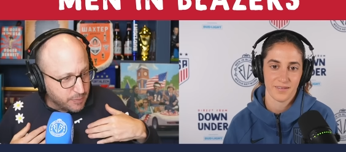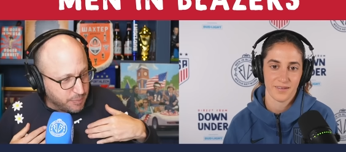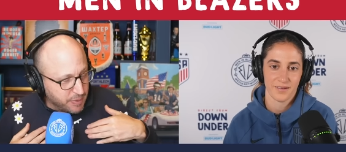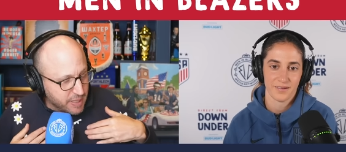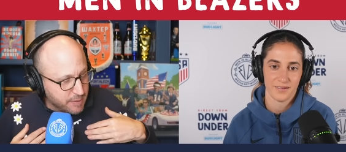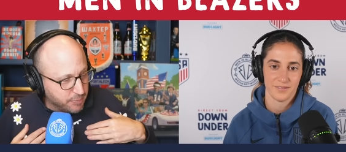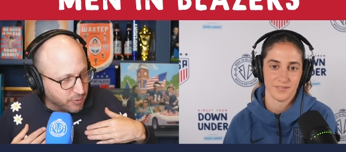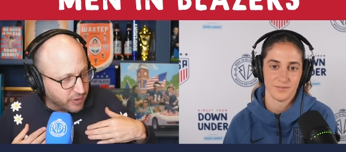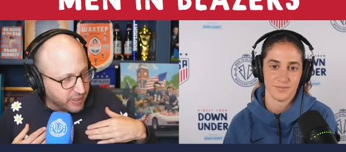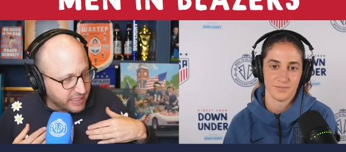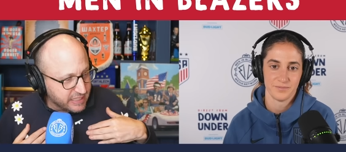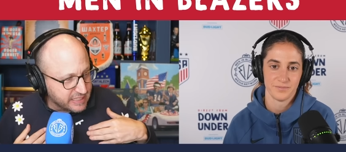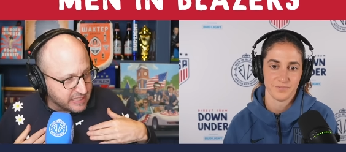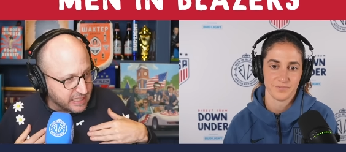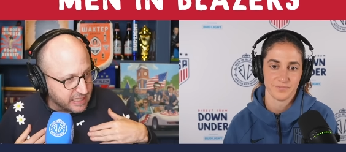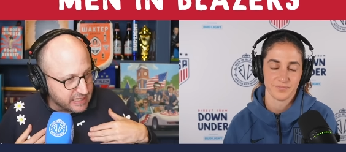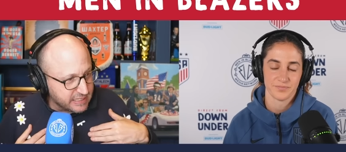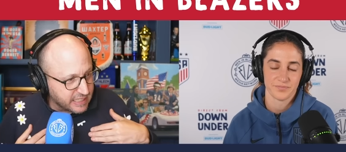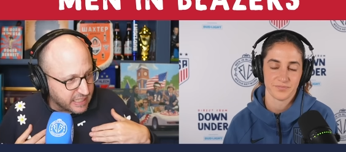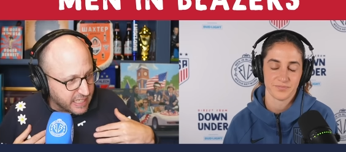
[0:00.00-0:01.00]
Speaker 1: people listening
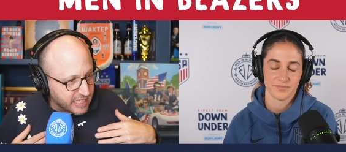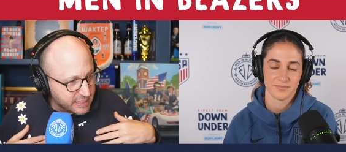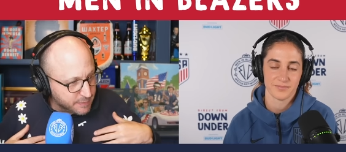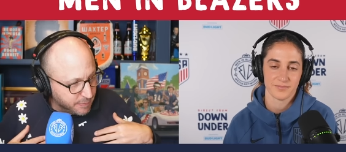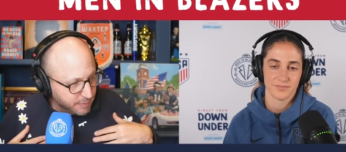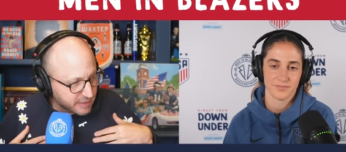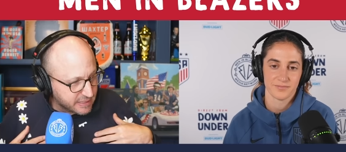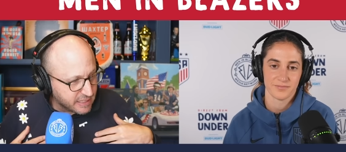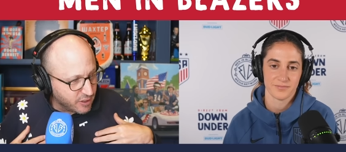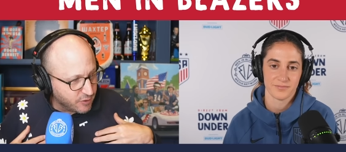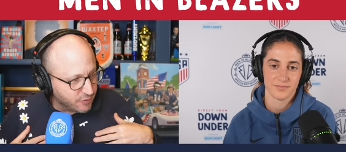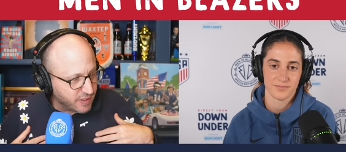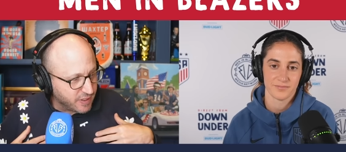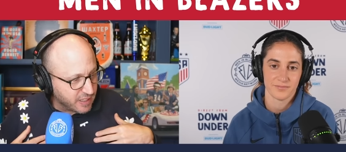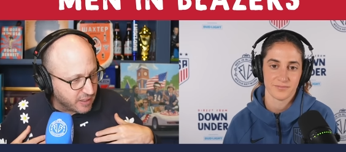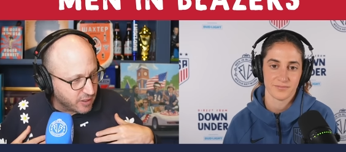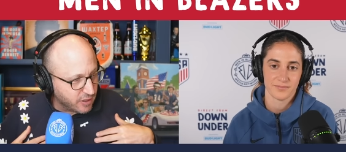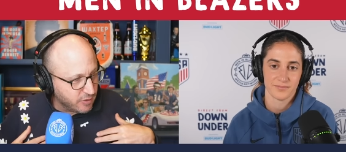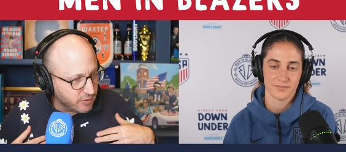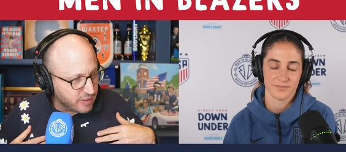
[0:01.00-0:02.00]
to this, myself
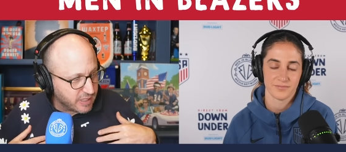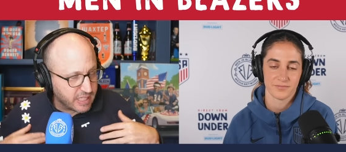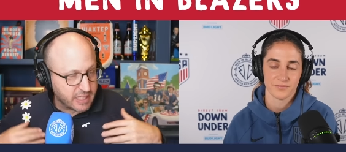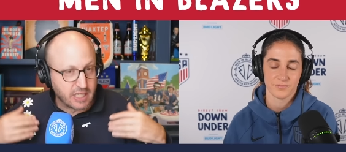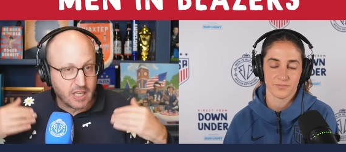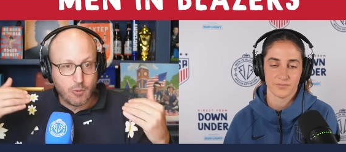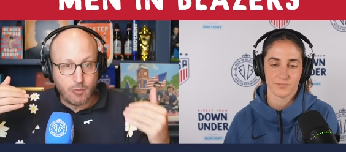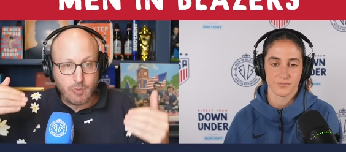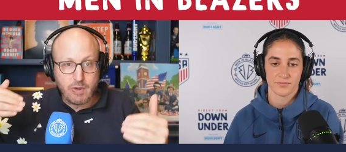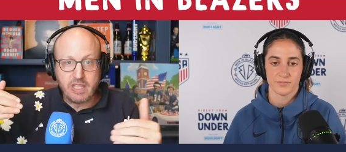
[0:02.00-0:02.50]
included, we